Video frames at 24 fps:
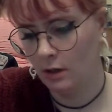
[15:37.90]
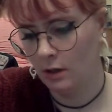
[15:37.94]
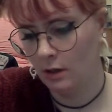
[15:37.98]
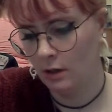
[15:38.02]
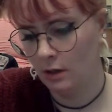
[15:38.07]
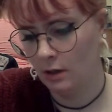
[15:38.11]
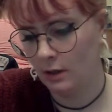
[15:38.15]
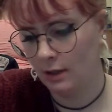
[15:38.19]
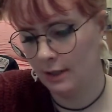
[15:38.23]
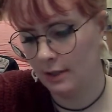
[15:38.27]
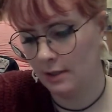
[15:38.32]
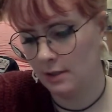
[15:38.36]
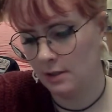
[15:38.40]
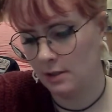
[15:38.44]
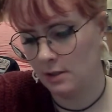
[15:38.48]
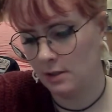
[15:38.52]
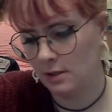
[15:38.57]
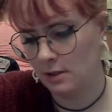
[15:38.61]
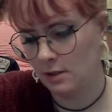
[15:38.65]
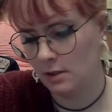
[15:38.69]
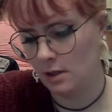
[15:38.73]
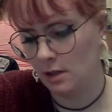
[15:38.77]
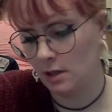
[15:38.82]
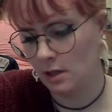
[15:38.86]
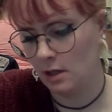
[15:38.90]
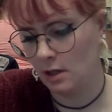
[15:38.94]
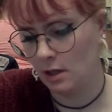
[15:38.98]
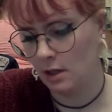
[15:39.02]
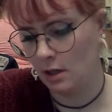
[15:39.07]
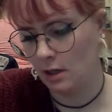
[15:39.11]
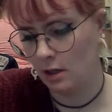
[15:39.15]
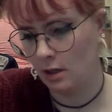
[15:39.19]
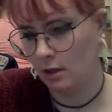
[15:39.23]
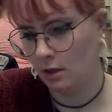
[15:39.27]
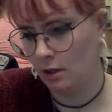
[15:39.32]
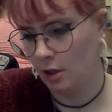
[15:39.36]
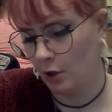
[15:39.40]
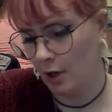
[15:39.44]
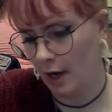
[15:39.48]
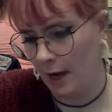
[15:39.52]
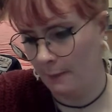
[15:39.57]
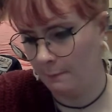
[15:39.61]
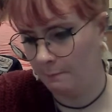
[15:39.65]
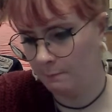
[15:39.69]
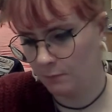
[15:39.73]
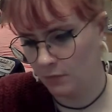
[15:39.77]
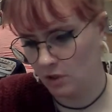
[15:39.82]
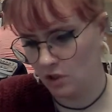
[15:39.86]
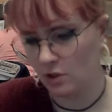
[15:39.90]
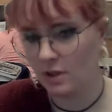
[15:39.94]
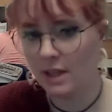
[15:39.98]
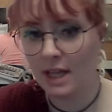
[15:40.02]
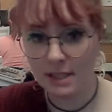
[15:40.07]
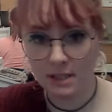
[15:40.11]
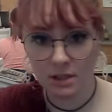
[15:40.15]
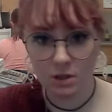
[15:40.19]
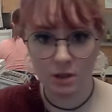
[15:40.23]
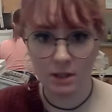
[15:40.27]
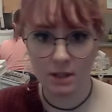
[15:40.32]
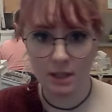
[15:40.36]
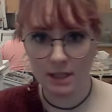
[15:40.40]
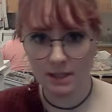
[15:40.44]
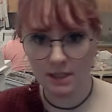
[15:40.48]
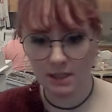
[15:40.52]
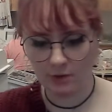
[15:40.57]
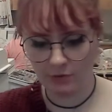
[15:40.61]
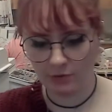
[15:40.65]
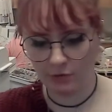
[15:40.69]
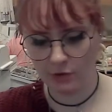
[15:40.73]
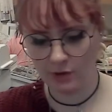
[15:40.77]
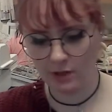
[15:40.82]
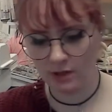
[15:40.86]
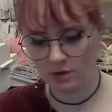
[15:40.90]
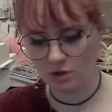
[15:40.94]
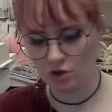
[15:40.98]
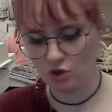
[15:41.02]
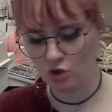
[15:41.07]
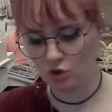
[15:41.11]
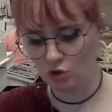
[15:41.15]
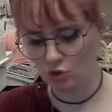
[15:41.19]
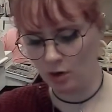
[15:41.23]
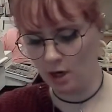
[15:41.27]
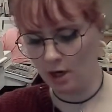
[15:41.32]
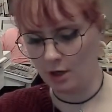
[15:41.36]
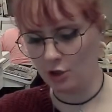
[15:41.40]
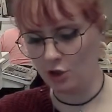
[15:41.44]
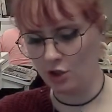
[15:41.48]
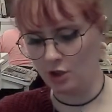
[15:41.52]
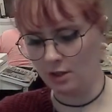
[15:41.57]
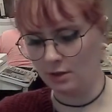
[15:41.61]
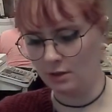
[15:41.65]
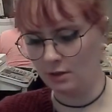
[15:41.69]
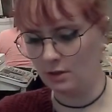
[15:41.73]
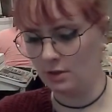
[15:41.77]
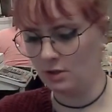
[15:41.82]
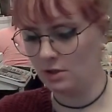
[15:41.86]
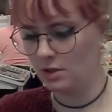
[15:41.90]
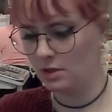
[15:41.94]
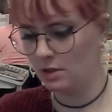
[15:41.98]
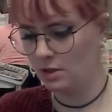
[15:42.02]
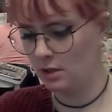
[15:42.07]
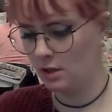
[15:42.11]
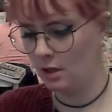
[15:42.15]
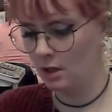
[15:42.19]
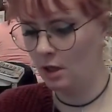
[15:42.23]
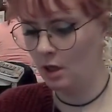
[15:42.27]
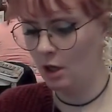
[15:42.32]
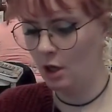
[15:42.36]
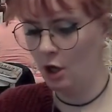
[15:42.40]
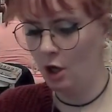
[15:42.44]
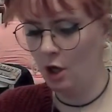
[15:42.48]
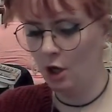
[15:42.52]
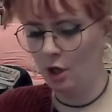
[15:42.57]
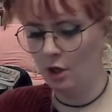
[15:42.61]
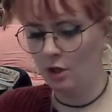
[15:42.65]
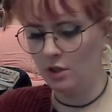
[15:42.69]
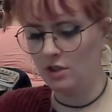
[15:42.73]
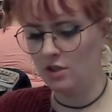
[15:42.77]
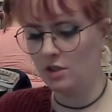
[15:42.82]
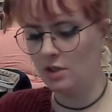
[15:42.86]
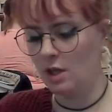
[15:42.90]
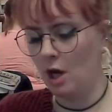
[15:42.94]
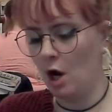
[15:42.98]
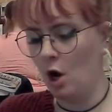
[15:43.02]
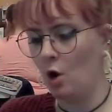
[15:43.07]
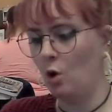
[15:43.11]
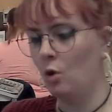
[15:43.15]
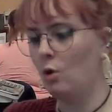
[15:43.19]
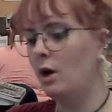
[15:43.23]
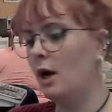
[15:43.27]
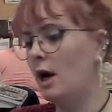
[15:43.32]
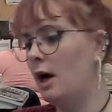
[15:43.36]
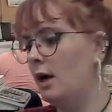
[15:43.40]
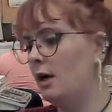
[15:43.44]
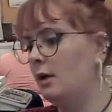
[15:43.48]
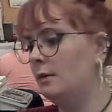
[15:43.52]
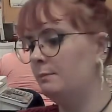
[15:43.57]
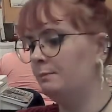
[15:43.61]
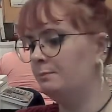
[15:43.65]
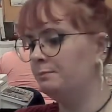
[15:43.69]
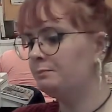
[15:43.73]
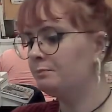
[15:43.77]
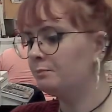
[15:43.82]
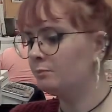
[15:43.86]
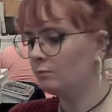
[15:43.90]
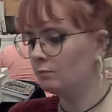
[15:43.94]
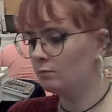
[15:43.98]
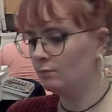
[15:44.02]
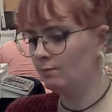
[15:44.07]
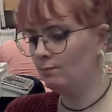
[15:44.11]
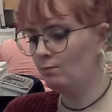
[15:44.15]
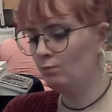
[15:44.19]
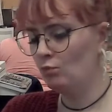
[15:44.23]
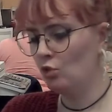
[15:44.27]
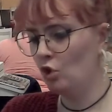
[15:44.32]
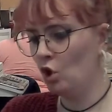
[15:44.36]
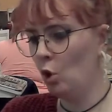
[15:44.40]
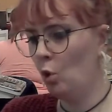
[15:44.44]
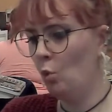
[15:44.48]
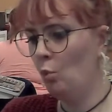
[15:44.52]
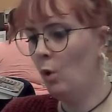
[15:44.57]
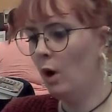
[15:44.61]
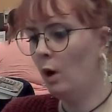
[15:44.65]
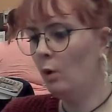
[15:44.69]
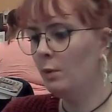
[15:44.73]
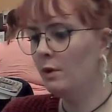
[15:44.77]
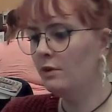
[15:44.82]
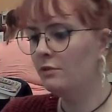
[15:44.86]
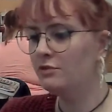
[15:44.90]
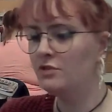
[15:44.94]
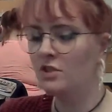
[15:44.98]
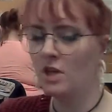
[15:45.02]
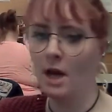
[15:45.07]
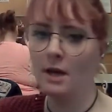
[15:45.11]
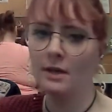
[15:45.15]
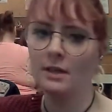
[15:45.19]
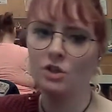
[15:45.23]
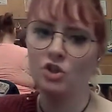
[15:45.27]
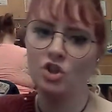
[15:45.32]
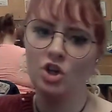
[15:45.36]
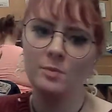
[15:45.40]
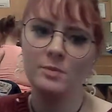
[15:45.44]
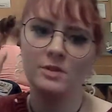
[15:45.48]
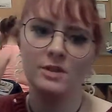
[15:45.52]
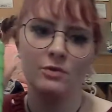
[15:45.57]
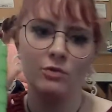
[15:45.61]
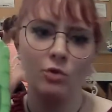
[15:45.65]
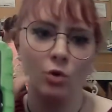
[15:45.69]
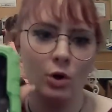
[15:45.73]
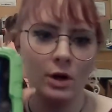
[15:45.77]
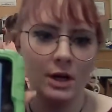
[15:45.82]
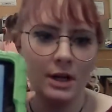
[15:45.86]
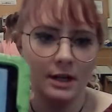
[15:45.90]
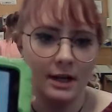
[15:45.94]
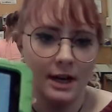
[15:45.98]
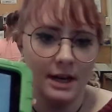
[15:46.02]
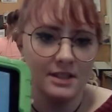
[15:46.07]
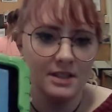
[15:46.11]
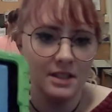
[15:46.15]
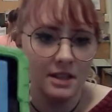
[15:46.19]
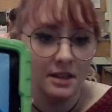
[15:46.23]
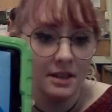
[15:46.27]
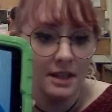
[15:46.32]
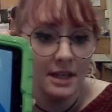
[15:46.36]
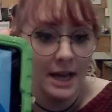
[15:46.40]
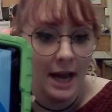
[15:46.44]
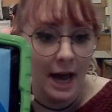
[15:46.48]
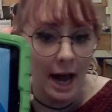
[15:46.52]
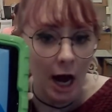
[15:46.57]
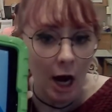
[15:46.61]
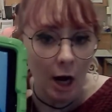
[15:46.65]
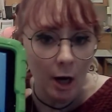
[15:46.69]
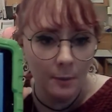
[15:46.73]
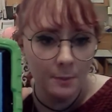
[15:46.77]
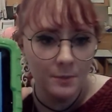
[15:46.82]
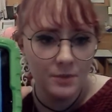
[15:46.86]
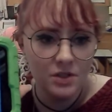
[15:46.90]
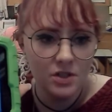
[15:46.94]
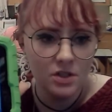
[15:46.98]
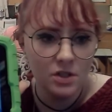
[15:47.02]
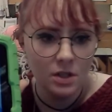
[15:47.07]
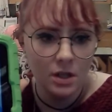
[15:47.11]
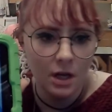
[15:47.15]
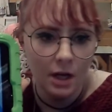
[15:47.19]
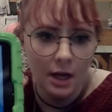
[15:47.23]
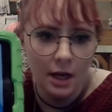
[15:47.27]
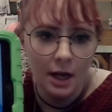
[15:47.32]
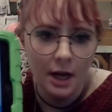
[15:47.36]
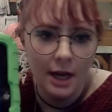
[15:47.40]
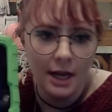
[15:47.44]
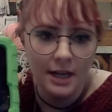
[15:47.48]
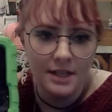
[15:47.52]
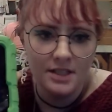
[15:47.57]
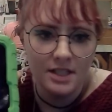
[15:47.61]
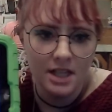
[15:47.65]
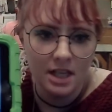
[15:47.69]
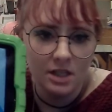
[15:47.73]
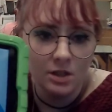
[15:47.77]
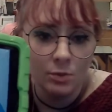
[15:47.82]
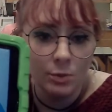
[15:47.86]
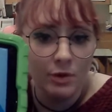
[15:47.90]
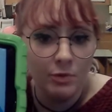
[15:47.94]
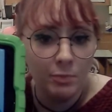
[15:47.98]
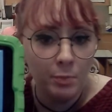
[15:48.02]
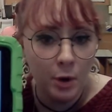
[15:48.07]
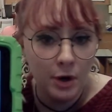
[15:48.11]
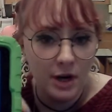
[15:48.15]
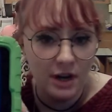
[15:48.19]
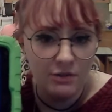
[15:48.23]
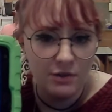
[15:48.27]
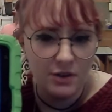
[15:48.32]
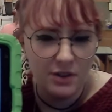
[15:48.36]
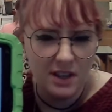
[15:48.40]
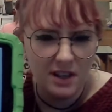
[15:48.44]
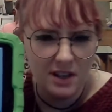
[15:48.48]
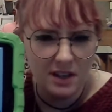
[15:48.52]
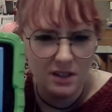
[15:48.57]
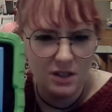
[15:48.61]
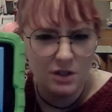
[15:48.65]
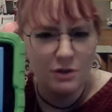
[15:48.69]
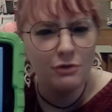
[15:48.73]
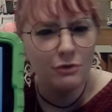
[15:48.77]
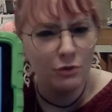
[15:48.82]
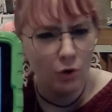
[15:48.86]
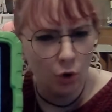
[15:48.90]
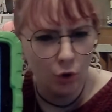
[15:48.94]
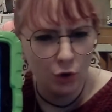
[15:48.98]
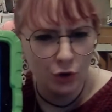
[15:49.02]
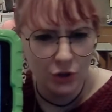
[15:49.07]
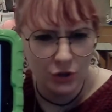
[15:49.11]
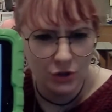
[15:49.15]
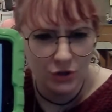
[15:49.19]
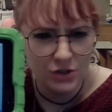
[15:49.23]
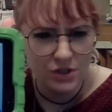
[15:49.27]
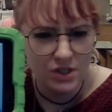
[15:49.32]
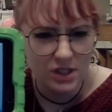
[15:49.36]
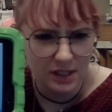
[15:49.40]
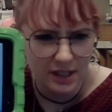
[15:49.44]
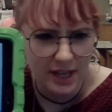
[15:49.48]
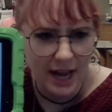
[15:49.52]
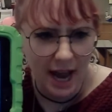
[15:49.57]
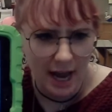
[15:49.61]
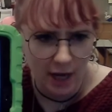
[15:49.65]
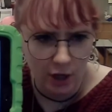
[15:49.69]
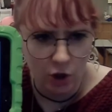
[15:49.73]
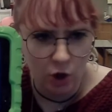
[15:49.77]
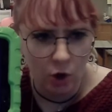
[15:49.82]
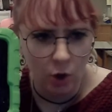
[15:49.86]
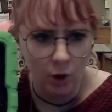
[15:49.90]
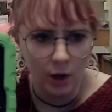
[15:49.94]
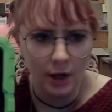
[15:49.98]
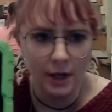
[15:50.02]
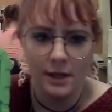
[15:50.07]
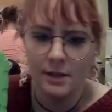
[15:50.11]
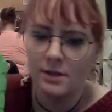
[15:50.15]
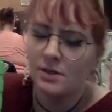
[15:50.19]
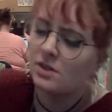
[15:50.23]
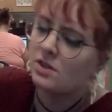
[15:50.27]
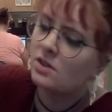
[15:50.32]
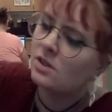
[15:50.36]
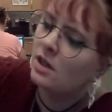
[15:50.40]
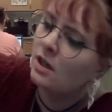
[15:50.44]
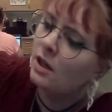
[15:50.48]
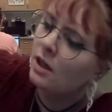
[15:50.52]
Let's see. Okay, so that's it for the instructions. So what we've done in terms of organizing the apps is that we've put everything into folders and categories.